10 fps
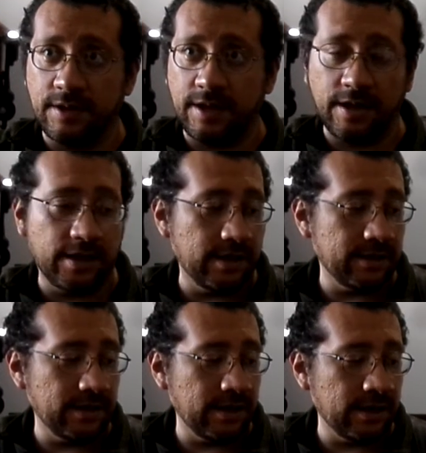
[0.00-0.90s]

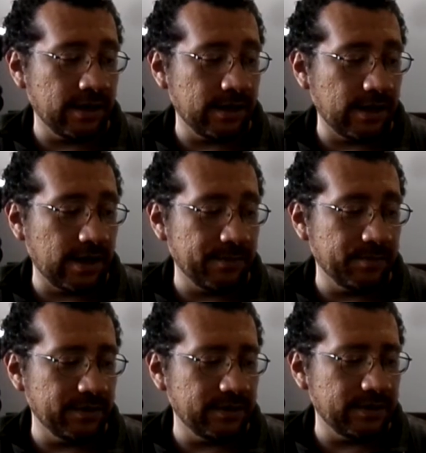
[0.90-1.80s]
and then I
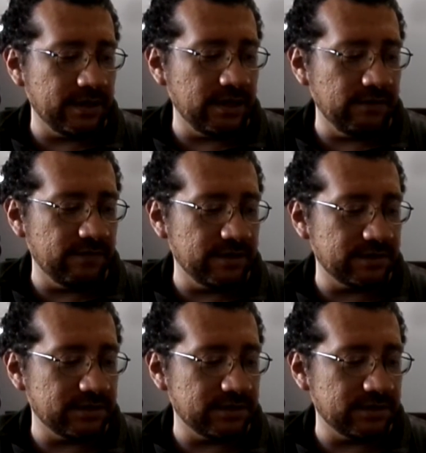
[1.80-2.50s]
believe this